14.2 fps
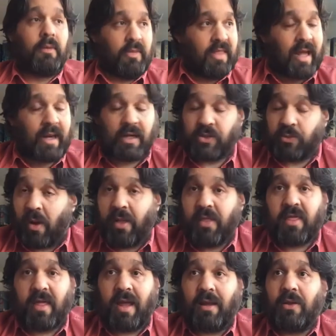That is one
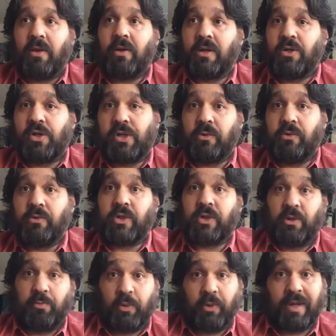thing you can choose
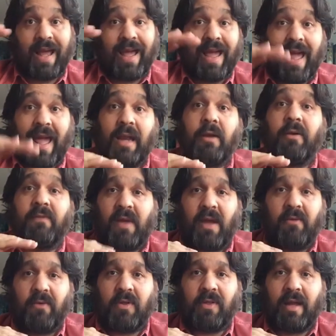to put ahead of
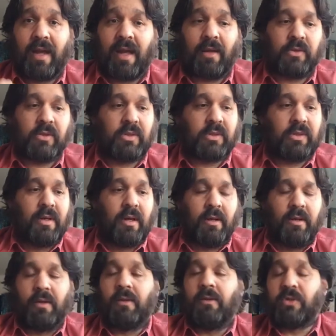everything else.
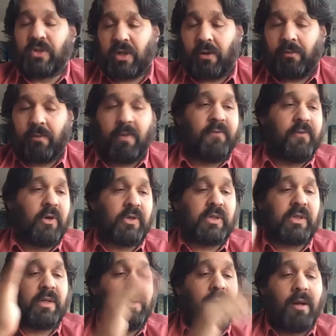So,
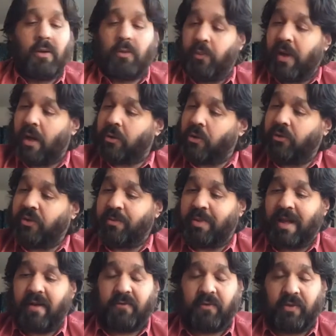first, We are going to
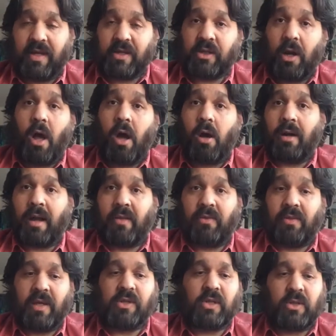play for this long, and
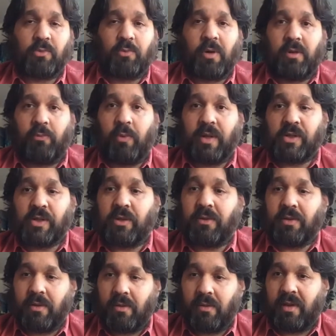this is what wins you
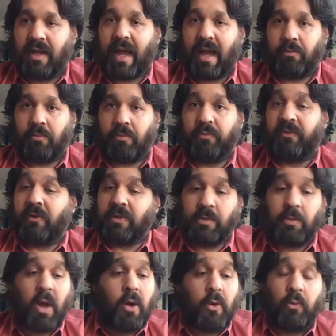the game. For
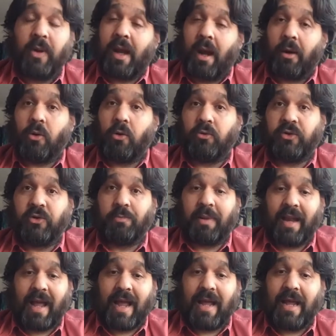example, we are going to
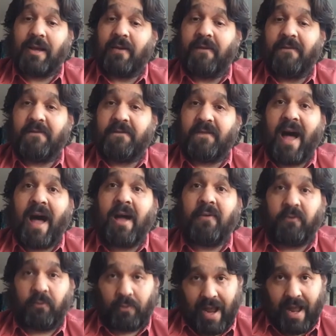play 5
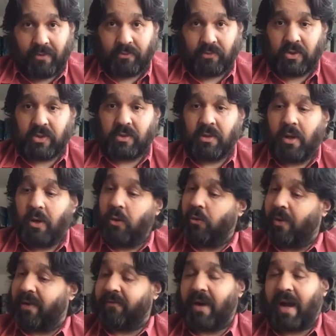rounds.
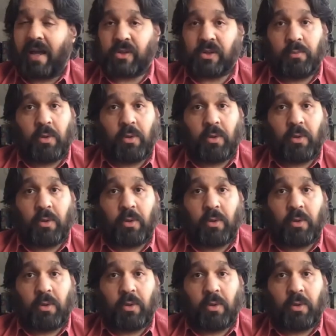Whoever has the